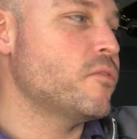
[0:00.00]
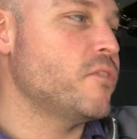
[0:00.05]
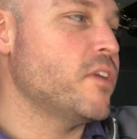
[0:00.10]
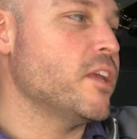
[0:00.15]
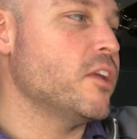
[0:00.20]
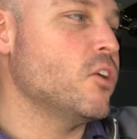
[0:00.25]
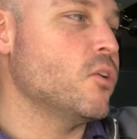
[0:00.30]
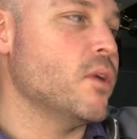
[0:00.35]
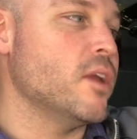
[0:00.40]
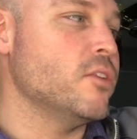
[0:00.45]

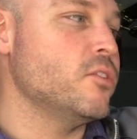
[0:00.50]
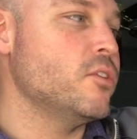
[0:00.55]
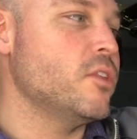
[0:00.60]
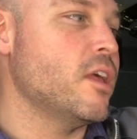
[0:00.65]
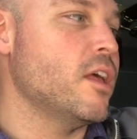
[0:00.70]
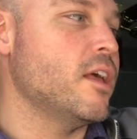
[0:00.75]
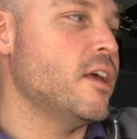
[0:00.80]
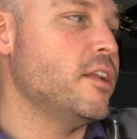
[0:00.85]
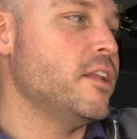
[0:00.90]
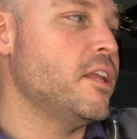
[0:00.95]
finger into
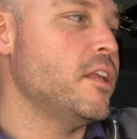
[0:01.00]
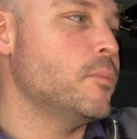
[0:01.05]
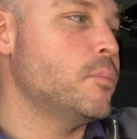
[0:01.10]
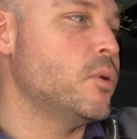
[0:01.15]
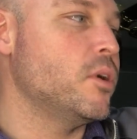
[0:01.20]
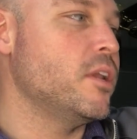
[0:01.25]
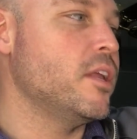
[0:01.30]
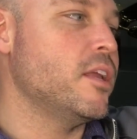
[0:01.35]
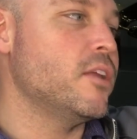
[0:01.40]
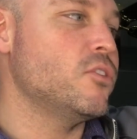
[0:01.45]
the honey and
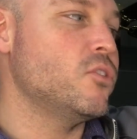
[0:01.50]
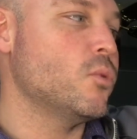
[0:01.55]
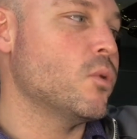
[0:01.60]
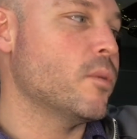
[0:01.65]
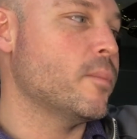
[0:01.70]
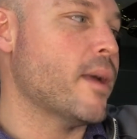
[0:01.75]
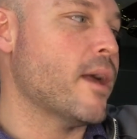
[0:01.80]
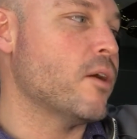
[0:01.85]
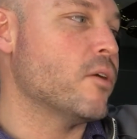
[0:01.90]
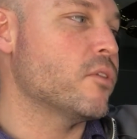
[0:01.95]
put it into
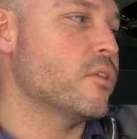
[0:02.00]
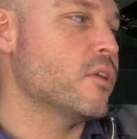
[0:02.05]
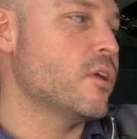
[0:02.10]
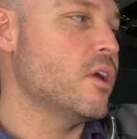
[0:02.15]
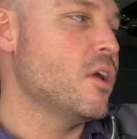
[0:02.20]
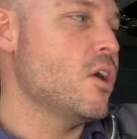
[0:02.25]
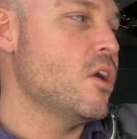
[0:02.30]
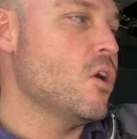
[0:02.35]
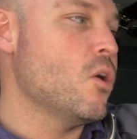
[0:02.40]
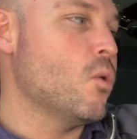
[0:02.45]
her mouth.
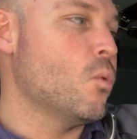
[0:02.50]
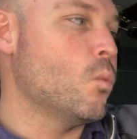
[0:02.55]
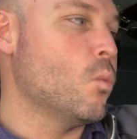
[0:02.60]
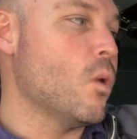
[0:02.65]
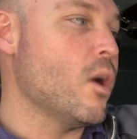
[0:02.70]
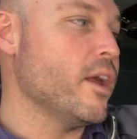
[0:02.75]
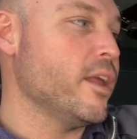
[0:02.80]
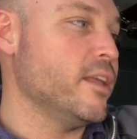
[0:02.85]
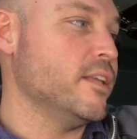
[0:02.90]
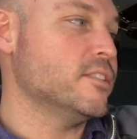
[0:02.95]

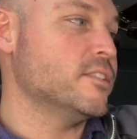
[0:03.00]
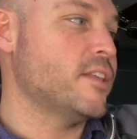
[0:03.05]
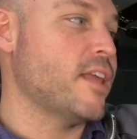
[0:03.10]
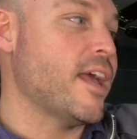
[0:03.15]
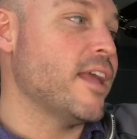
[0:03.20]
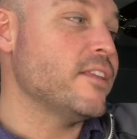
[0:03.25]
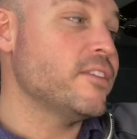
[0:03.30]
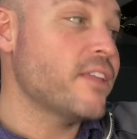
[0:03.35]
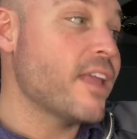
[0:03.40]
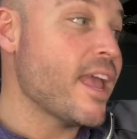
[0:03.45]
"What is
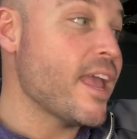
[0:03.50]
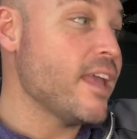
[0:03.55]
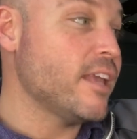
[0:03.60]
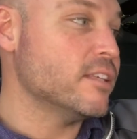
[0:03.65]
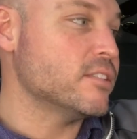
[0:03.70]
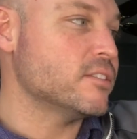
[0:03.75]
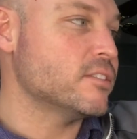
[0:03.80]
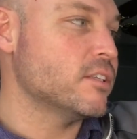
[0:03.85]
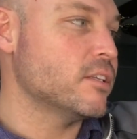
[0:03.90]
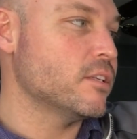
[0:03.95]
that
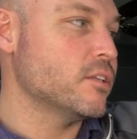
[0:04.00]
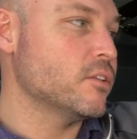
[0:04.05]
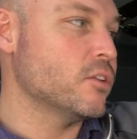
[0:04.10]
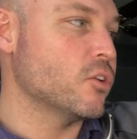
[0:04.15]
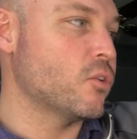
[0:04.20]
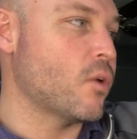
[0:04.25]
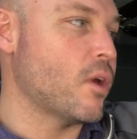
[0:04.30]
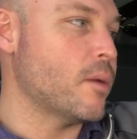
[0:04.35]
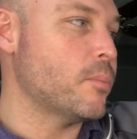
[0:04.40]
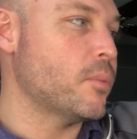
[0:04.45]
taste?"
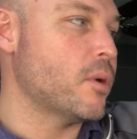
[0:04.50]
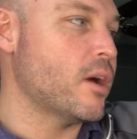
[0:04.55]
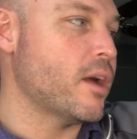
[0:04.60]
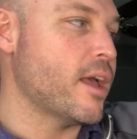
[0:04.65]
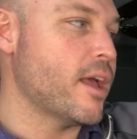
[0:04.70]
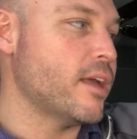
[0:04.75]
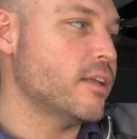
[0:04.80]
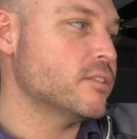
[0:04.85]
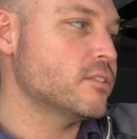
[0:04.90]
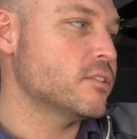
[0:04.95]
the grandpa
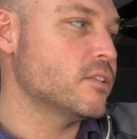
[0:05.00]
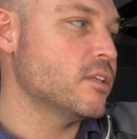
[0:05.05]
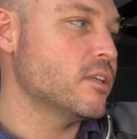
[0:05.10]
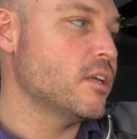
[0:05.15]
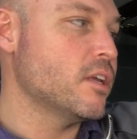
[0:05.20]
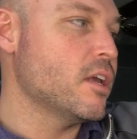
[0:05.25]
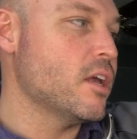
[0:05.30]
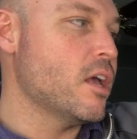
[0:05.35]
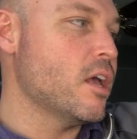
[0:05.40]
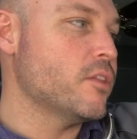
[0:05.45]
asked.
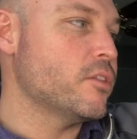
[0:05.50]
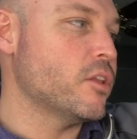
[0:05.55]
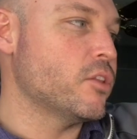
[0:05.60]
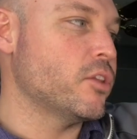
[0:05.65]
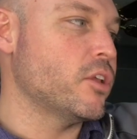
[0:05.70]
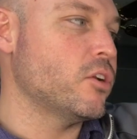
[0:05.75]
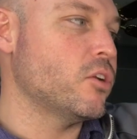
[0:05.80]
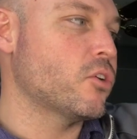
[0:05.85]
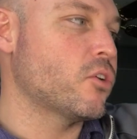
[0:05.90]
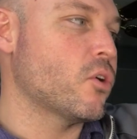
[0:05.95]
The
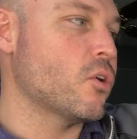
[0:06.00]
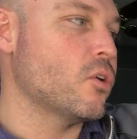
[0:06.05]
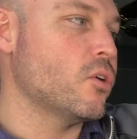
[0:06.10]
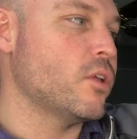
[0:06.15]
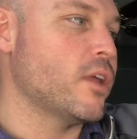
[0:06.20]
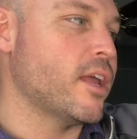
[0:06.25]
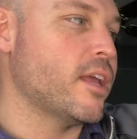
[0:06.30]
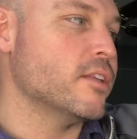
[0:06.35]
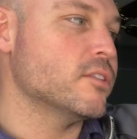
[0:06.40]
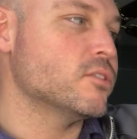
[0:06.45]
little
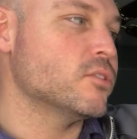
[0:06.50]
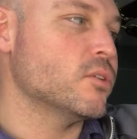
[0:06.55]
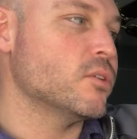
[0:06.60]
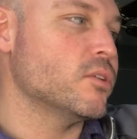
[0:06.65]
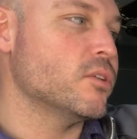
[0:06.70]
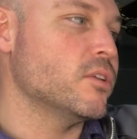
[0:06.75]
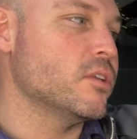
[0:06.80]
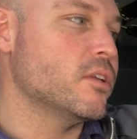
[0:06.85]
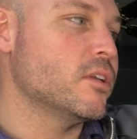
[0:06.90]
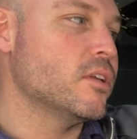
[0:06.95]
girl
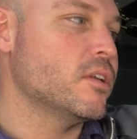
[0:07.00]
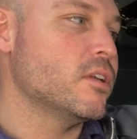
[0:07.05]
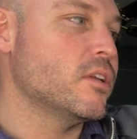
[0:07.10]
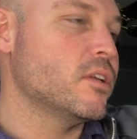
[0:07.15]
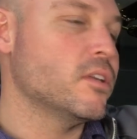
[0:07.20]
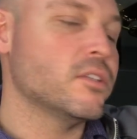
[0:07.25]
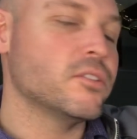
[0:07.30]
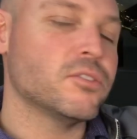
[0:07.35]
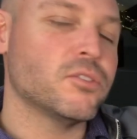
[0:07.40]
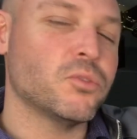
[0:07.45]
answered,
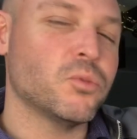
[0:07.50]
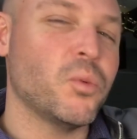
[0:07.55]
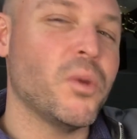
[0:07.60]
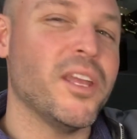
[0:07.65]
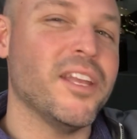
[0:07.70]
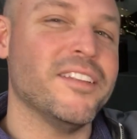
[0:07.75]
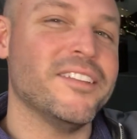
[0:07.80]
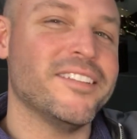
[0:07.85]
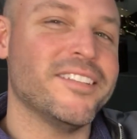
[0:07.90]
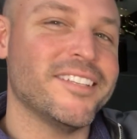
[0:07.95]

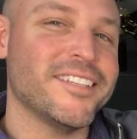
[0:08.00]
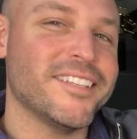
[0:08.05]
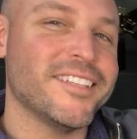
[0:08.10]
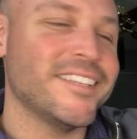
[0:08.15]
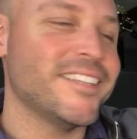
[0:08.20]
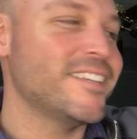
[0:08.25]
"Sweet."